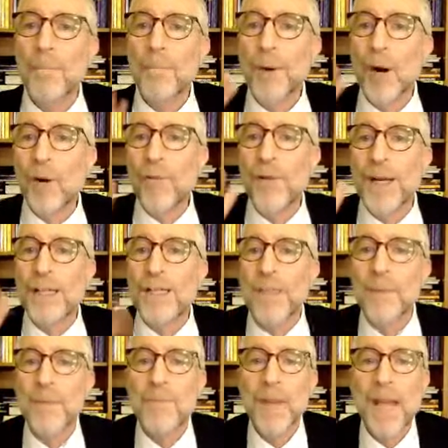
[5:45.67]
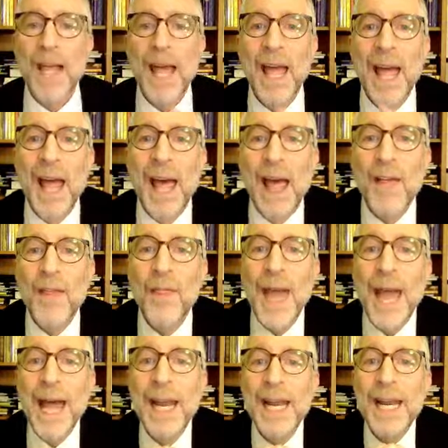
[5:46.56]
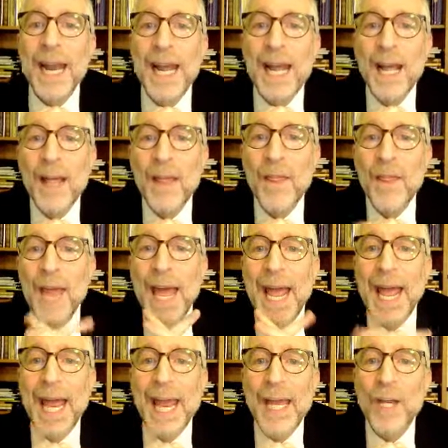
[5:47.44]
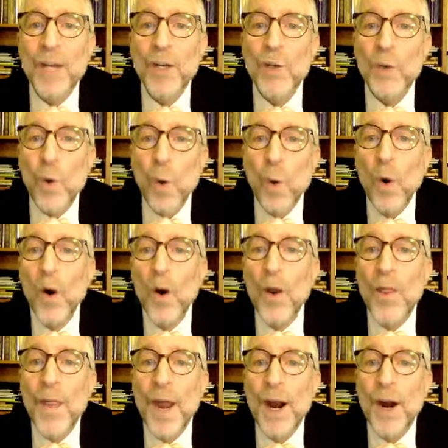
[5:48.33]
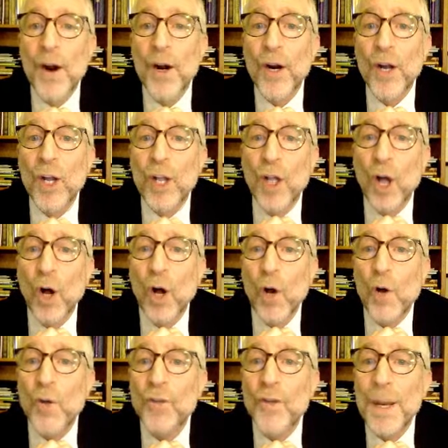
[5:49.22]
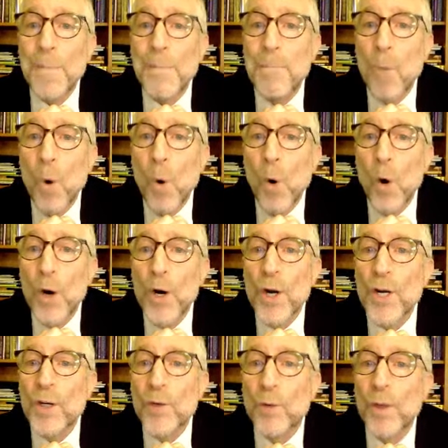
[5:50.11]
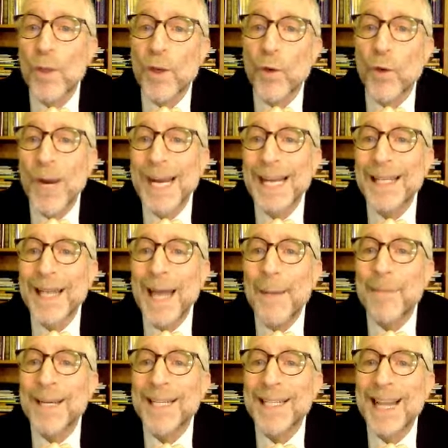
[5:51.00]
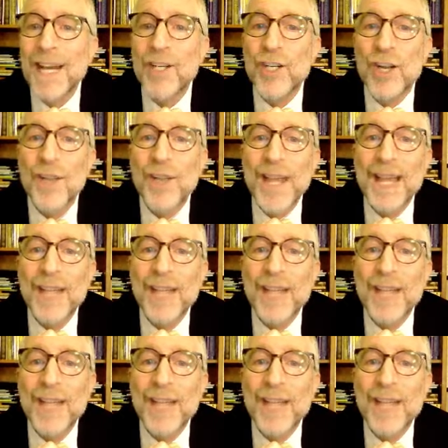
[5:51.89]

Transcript: Perfect. Then they tore their clothes and mourned with great lamentation.